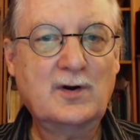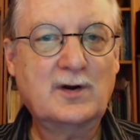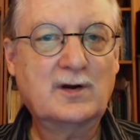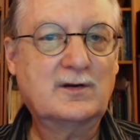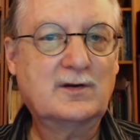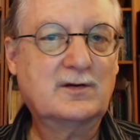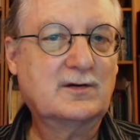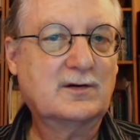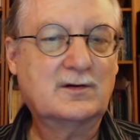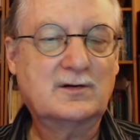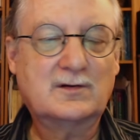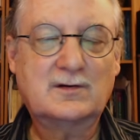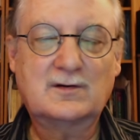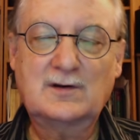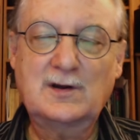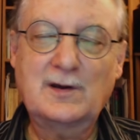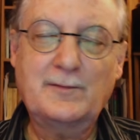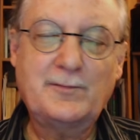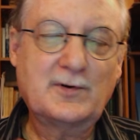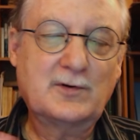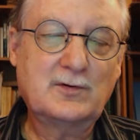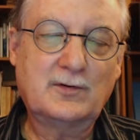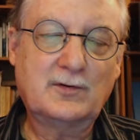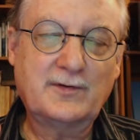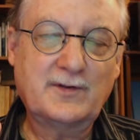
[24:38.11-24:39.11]
It's
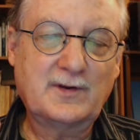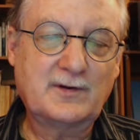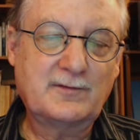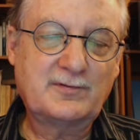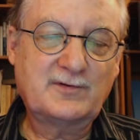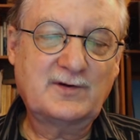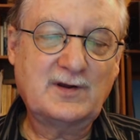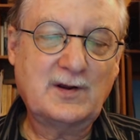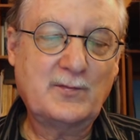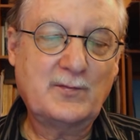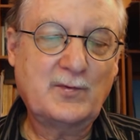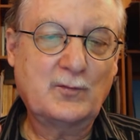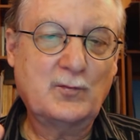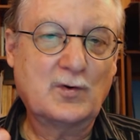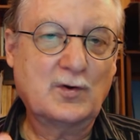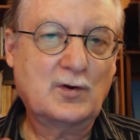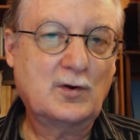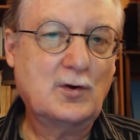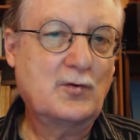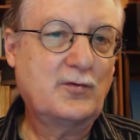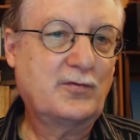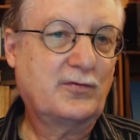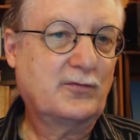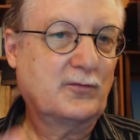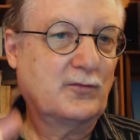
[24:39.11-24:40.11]
typical that someone will
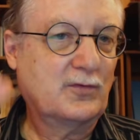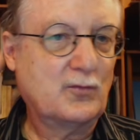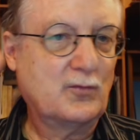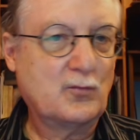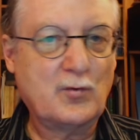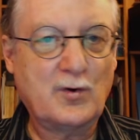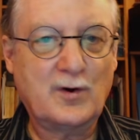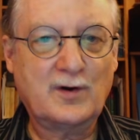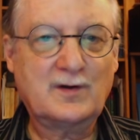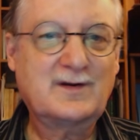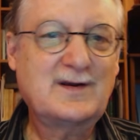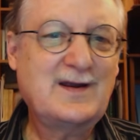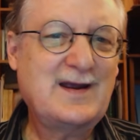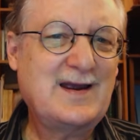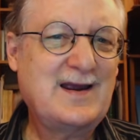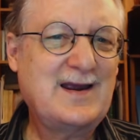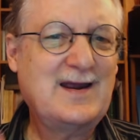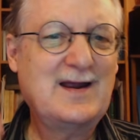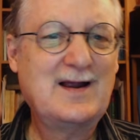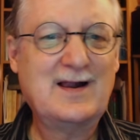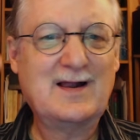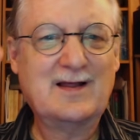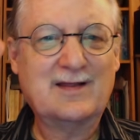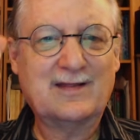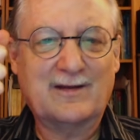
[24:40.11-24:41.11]
go through the workday,
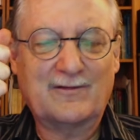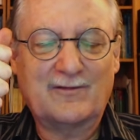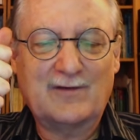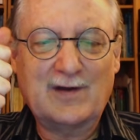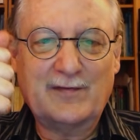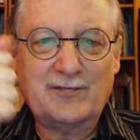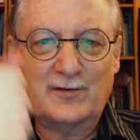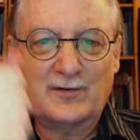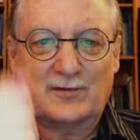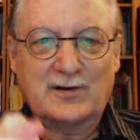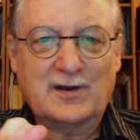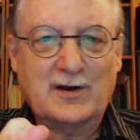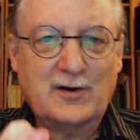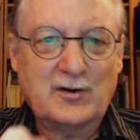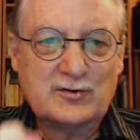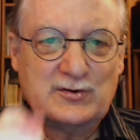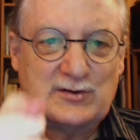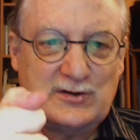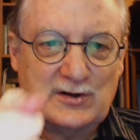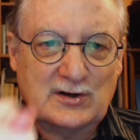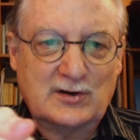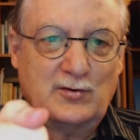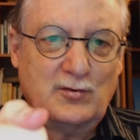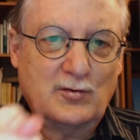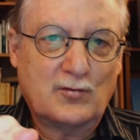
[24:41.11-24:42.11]
they've got this energy
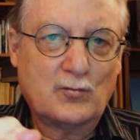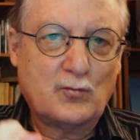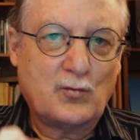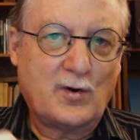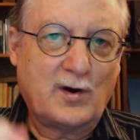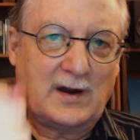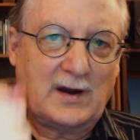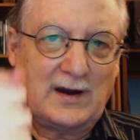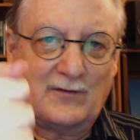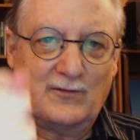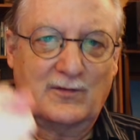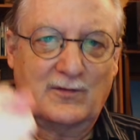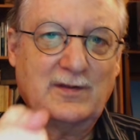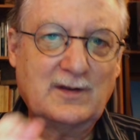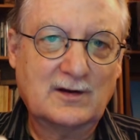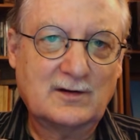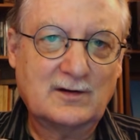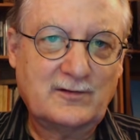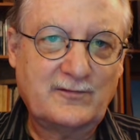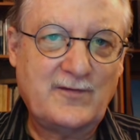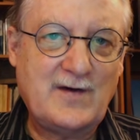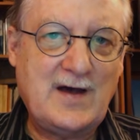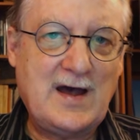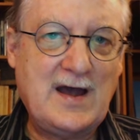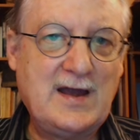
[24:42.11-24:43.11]
to do the work, everything
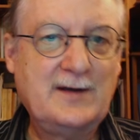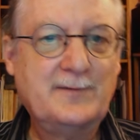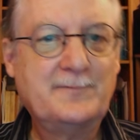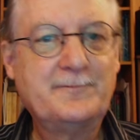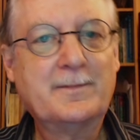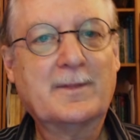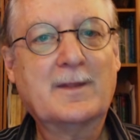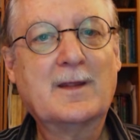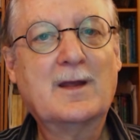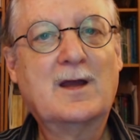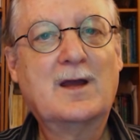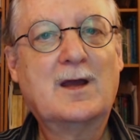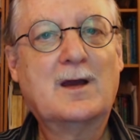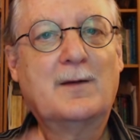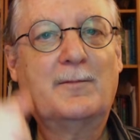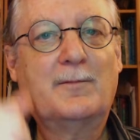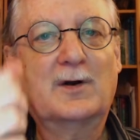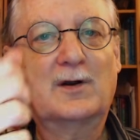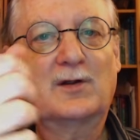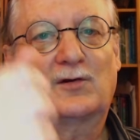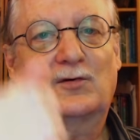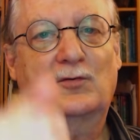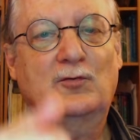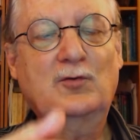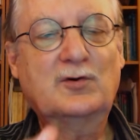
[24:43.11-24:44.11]
is fine, but
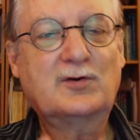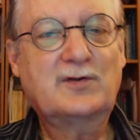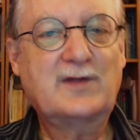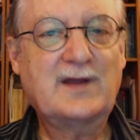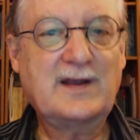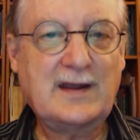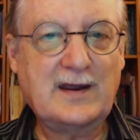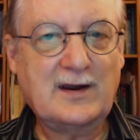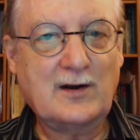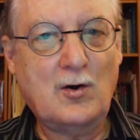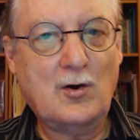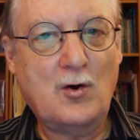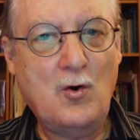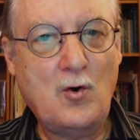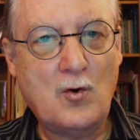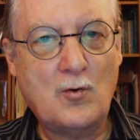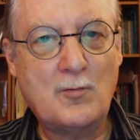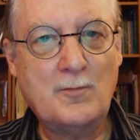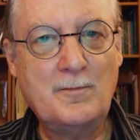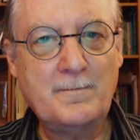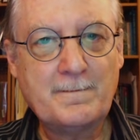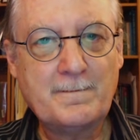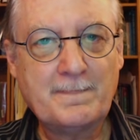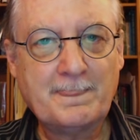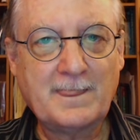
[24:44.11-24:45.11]
as soon as they get
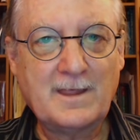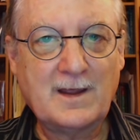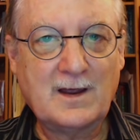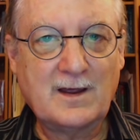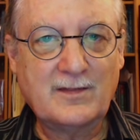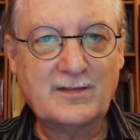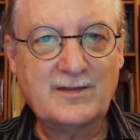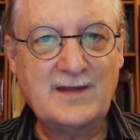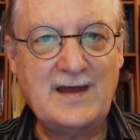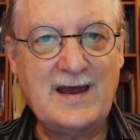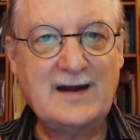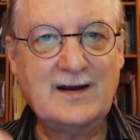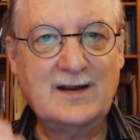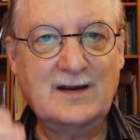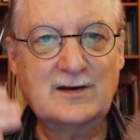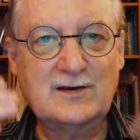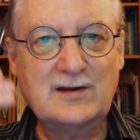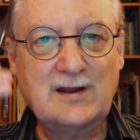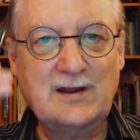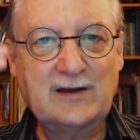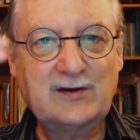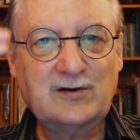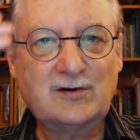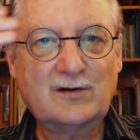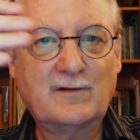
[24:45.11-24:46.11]
home, that
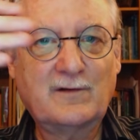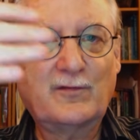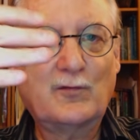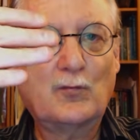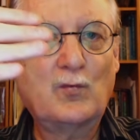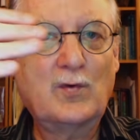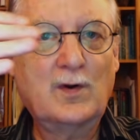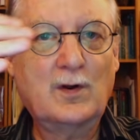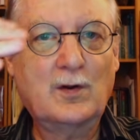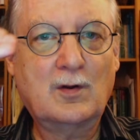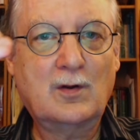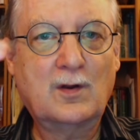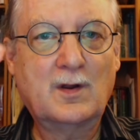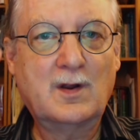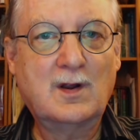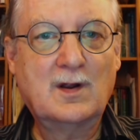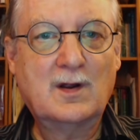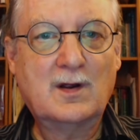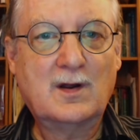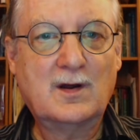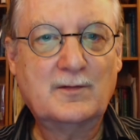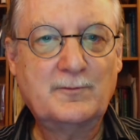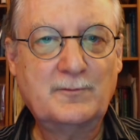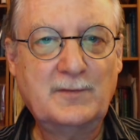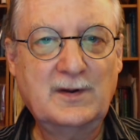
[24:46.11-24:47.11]
intention of the will
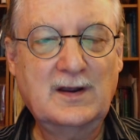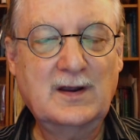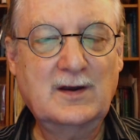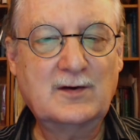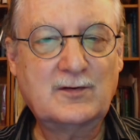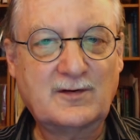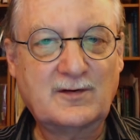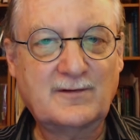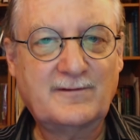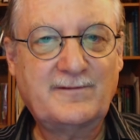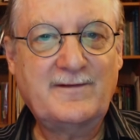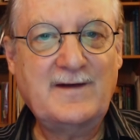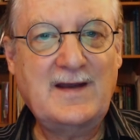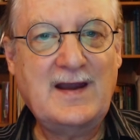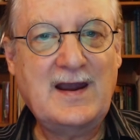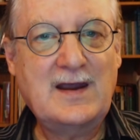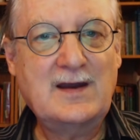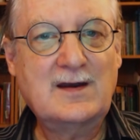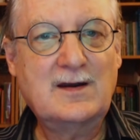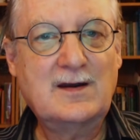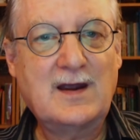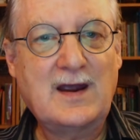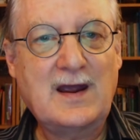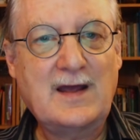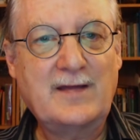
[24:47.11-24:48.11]
begins to
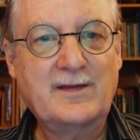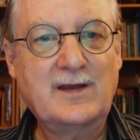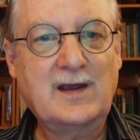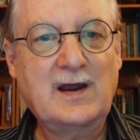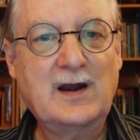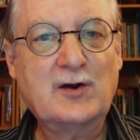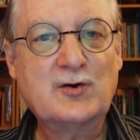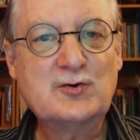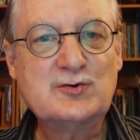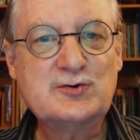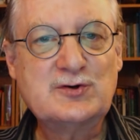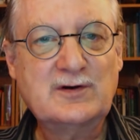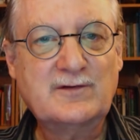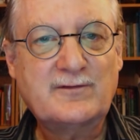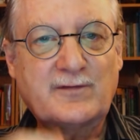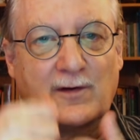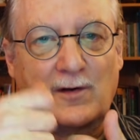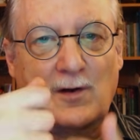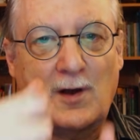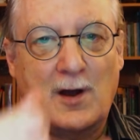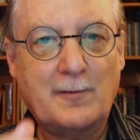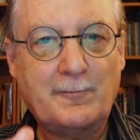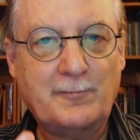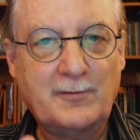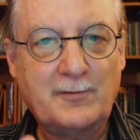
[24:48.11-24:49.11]
fade and the energy of the
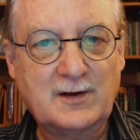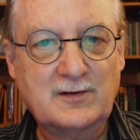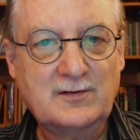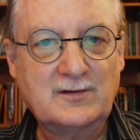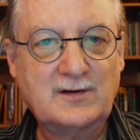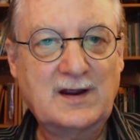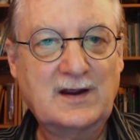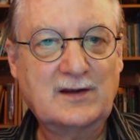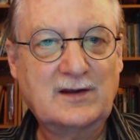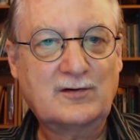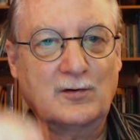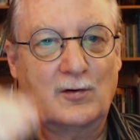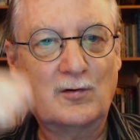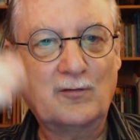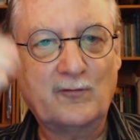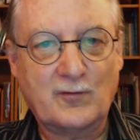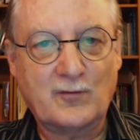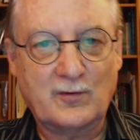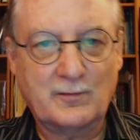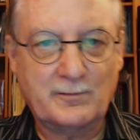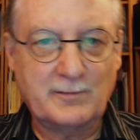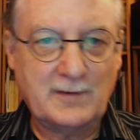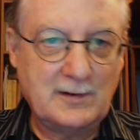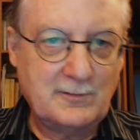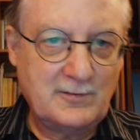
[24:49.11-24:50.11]
complex takes over,
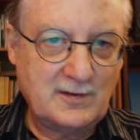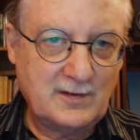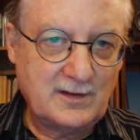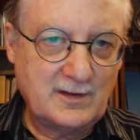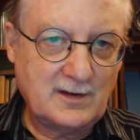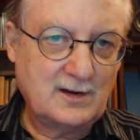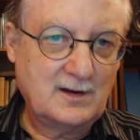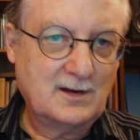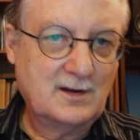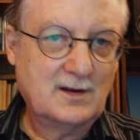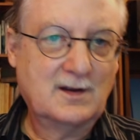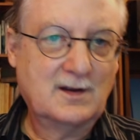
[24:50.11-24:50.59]
and maybe they